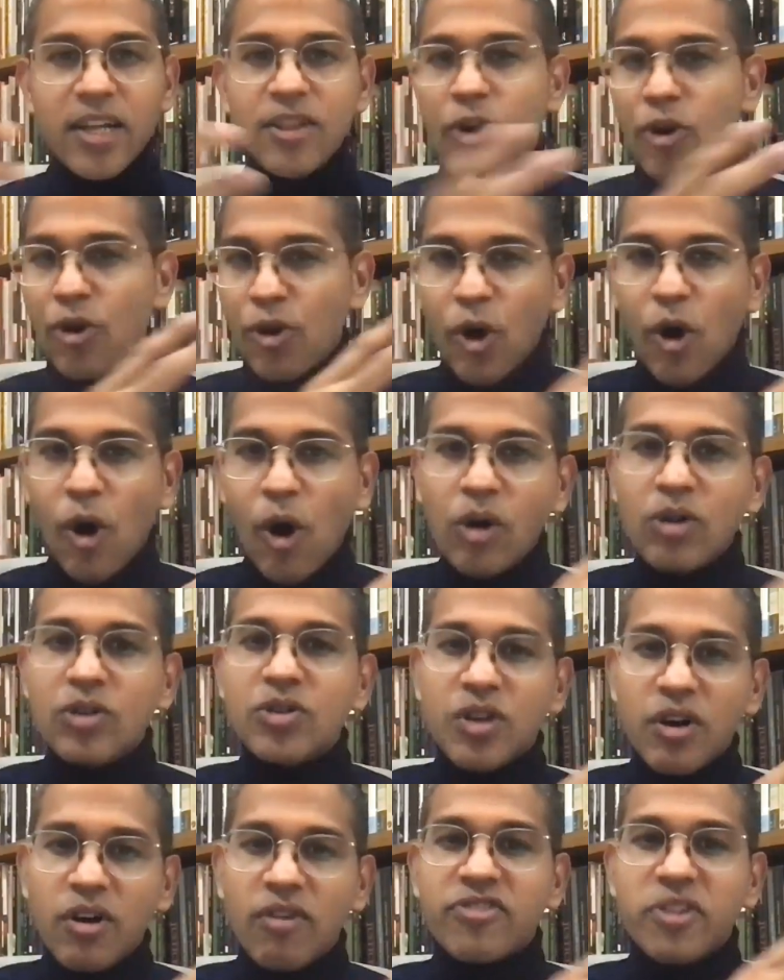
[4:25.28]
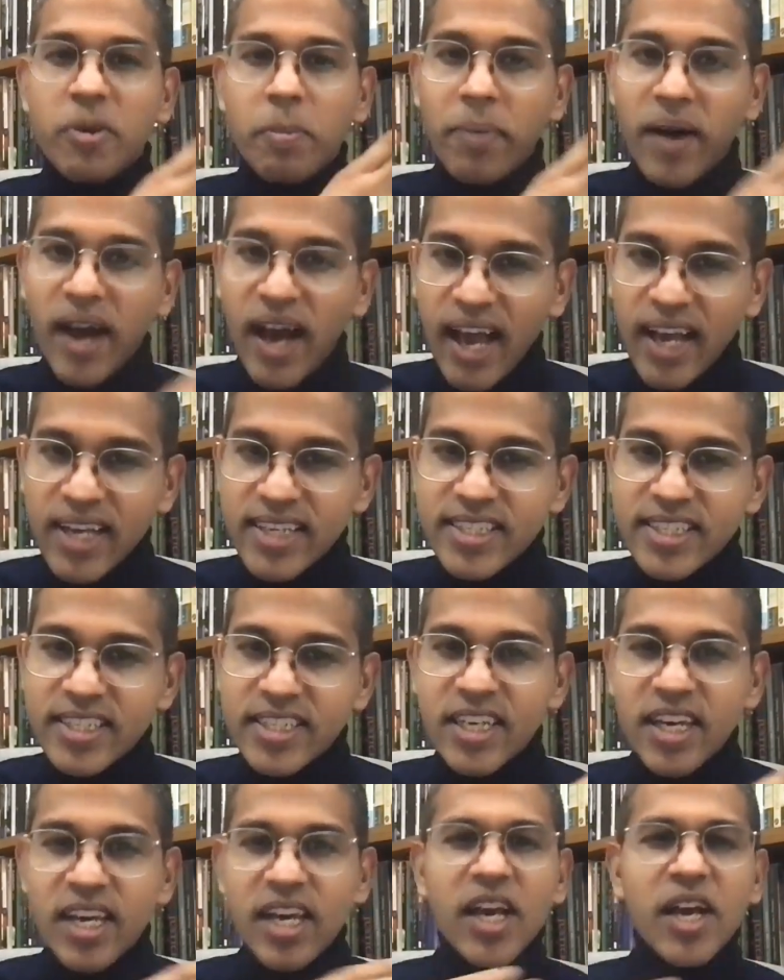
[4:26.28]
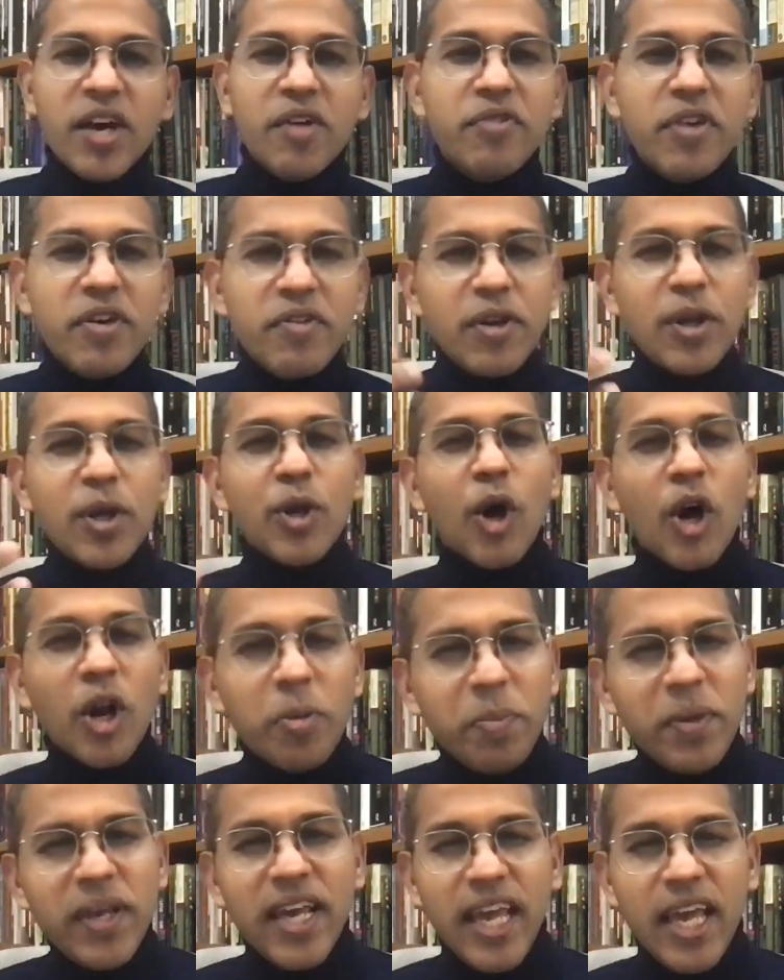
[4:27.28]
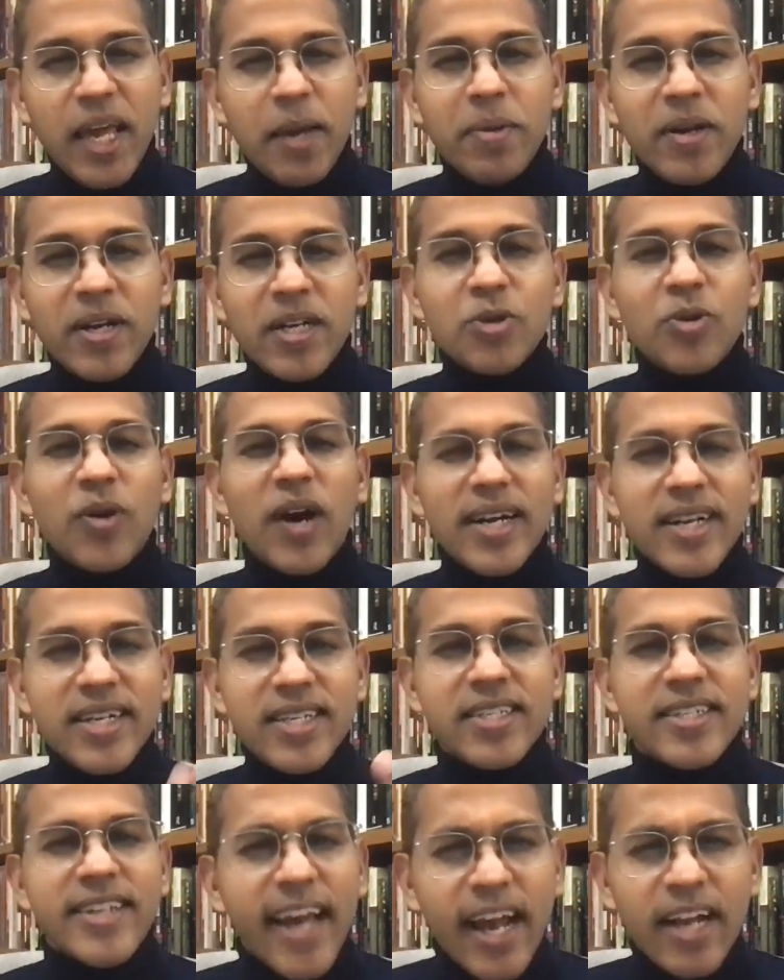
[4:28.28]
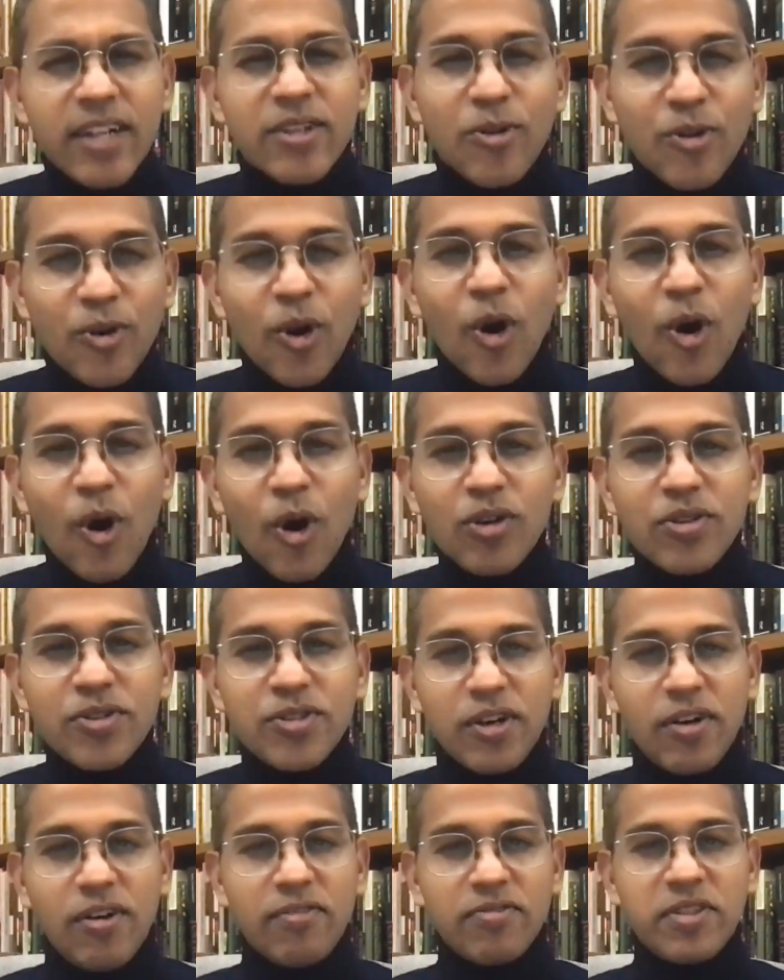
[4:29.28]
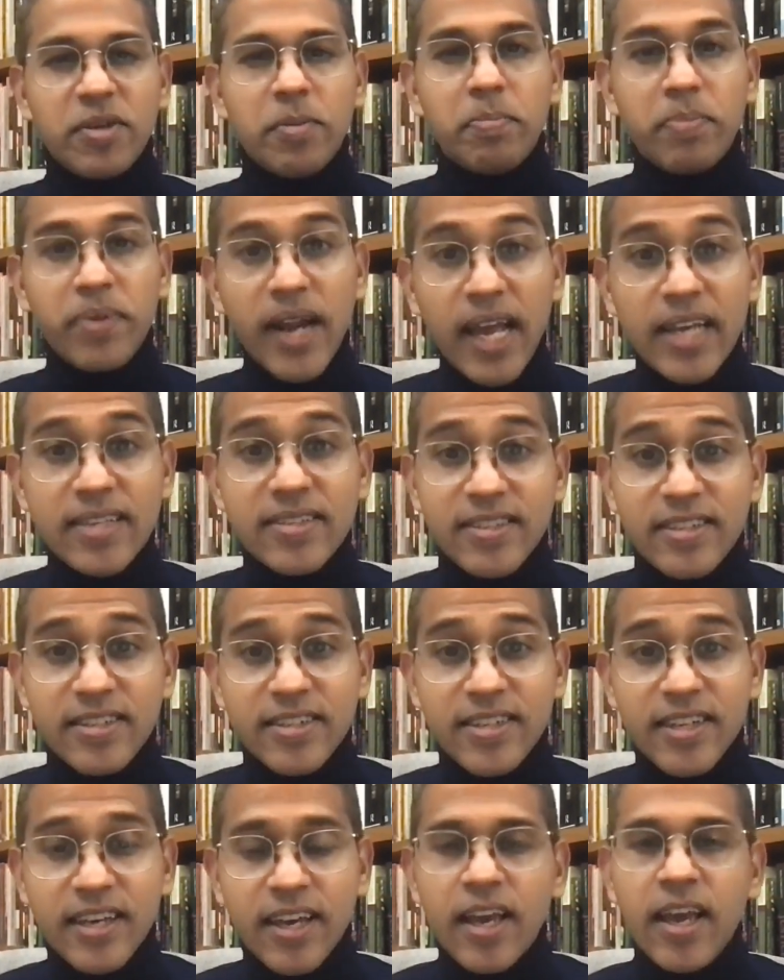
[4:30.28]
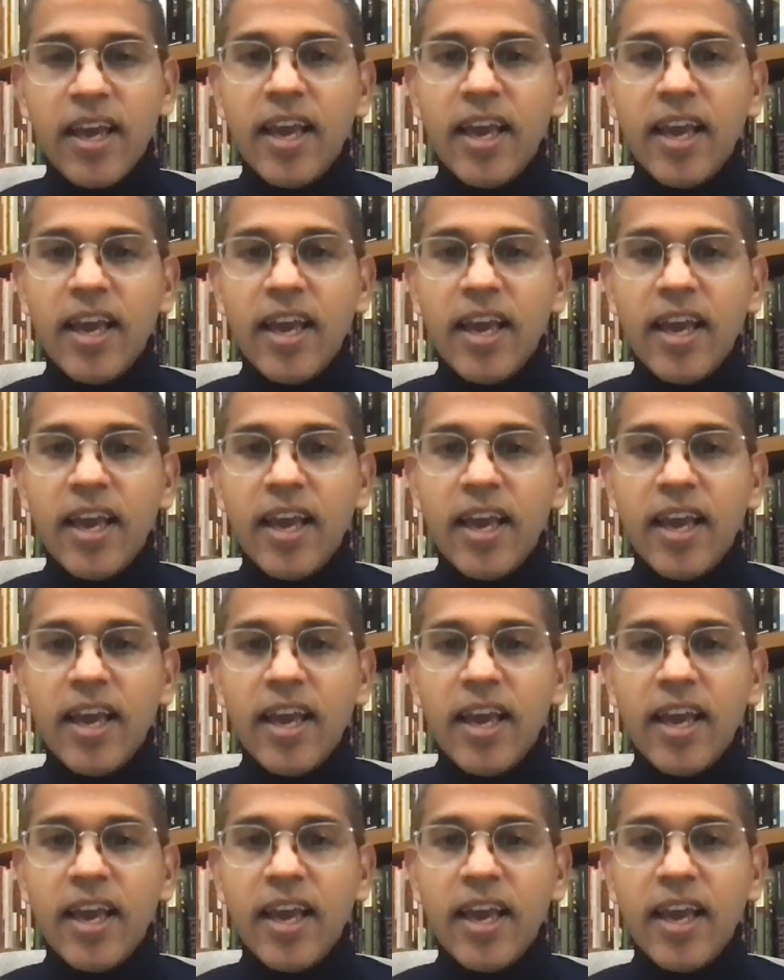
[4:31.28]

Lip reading: the wrongs of the past, we will not be able to understand the wrongs of the present.